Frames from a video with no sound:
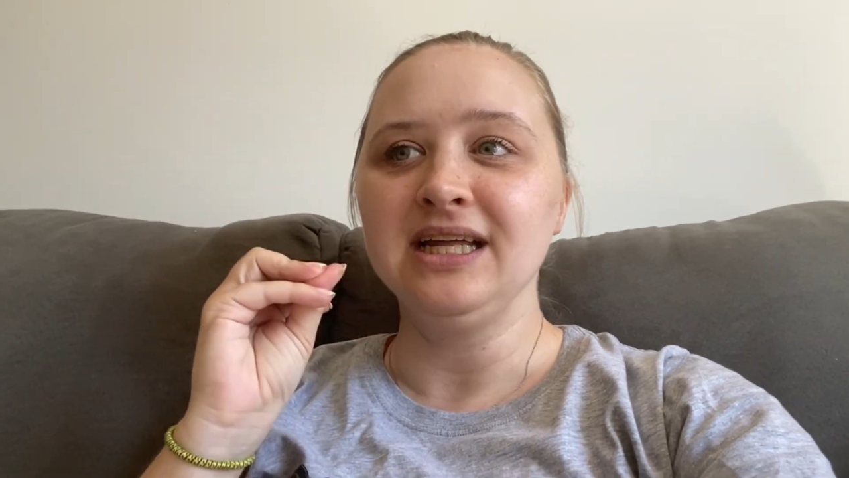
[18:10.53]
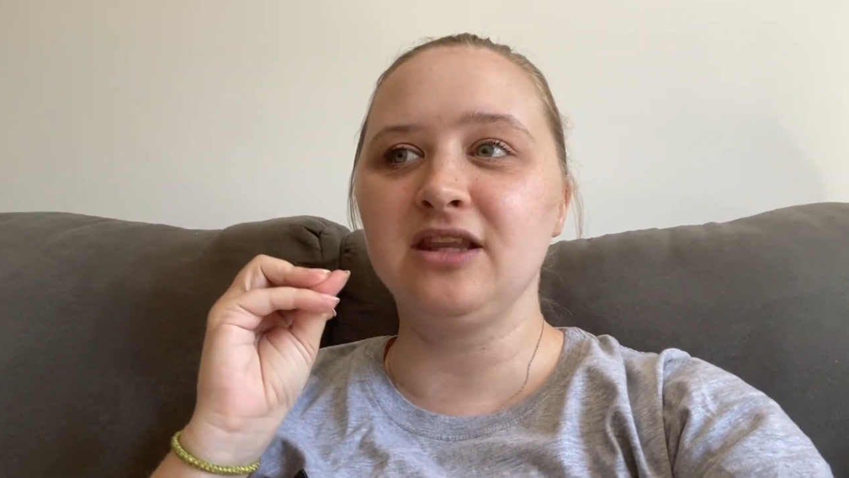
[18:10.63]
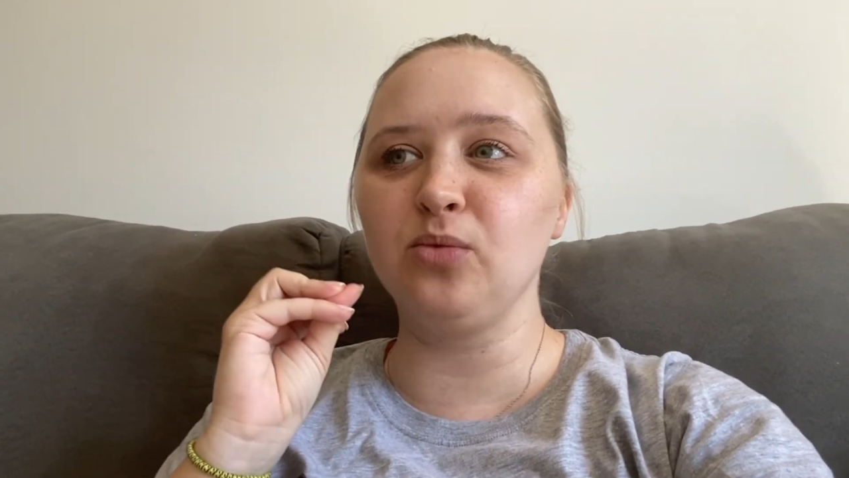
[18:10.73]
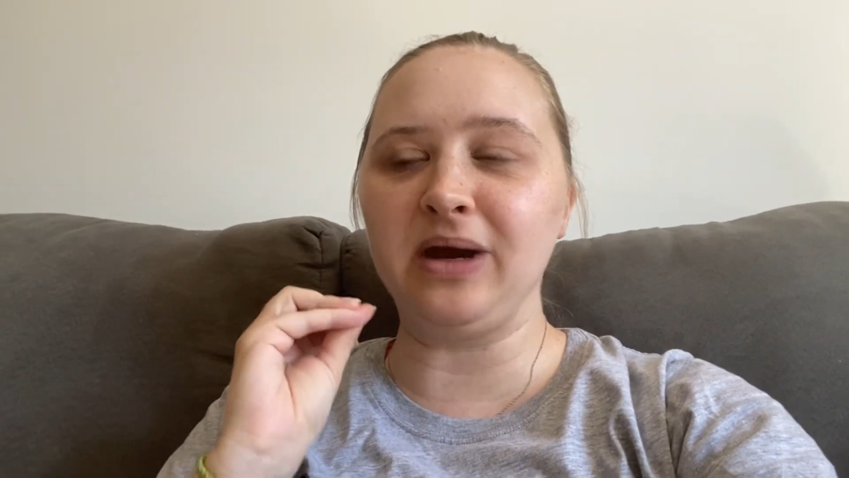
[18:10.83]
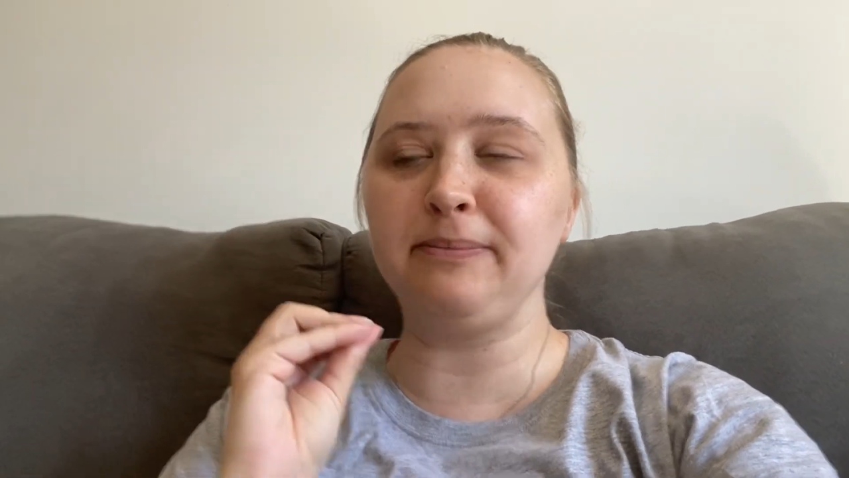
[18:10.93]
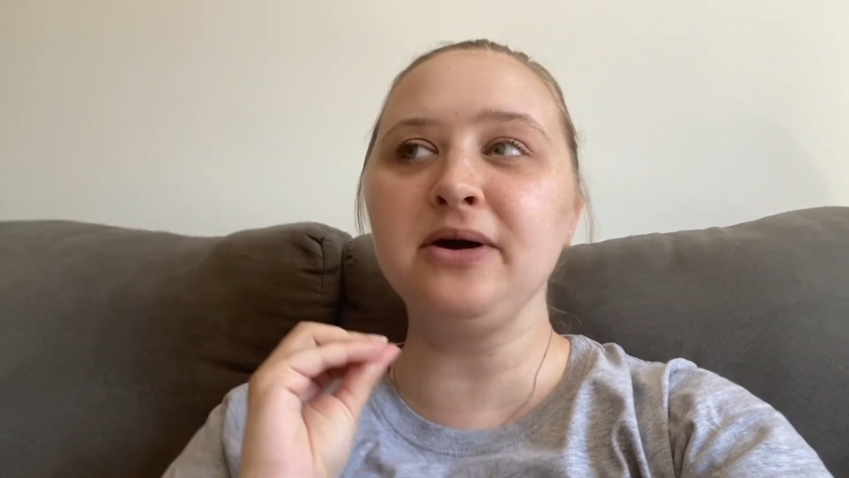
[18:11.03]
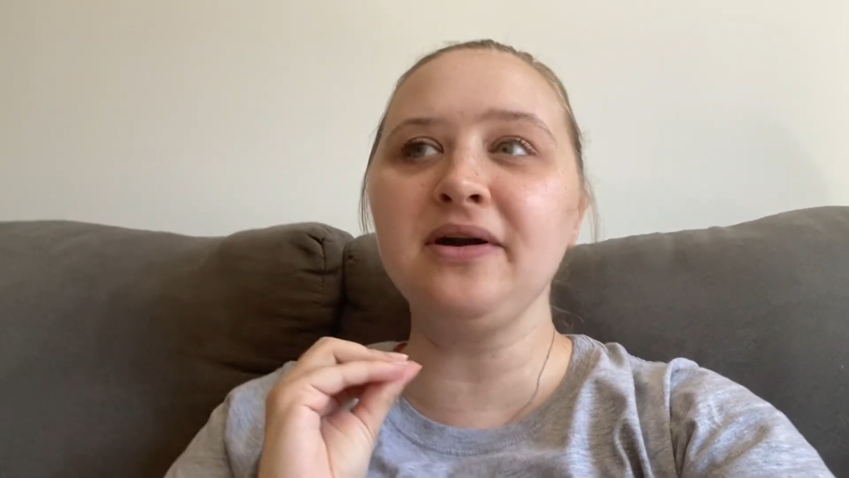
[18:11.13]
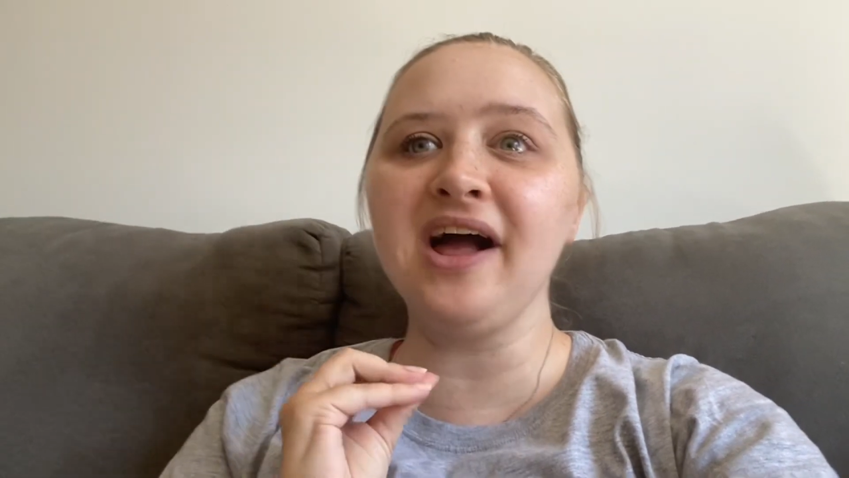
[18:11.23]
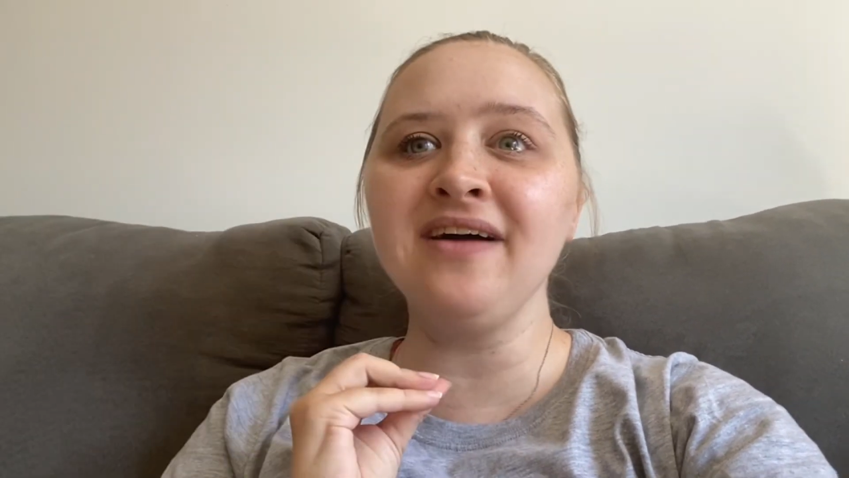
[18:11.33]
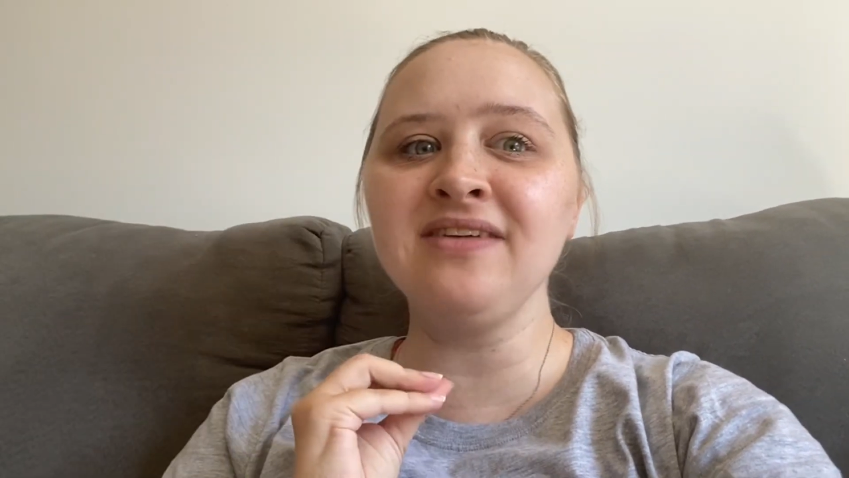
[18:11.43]
the reboot
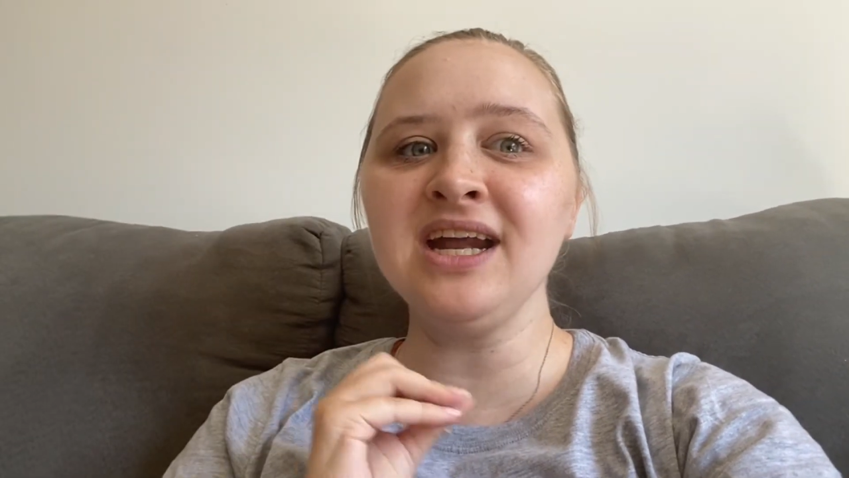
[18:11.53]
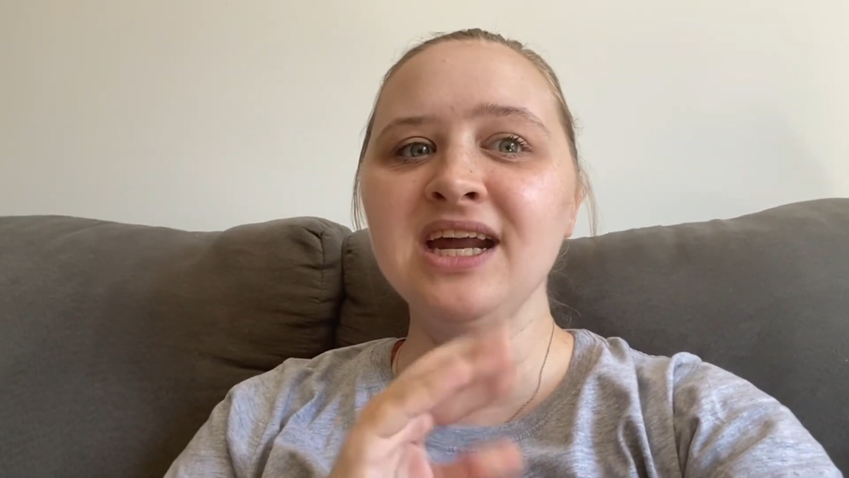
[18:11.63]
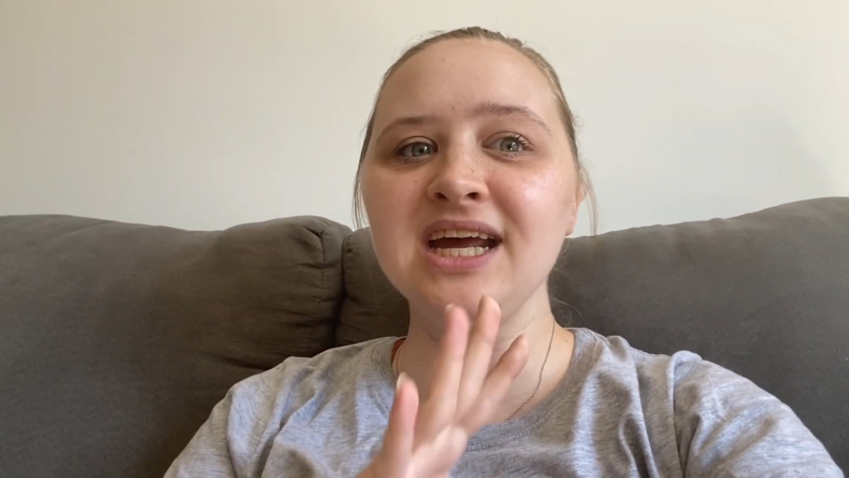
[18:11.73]
of it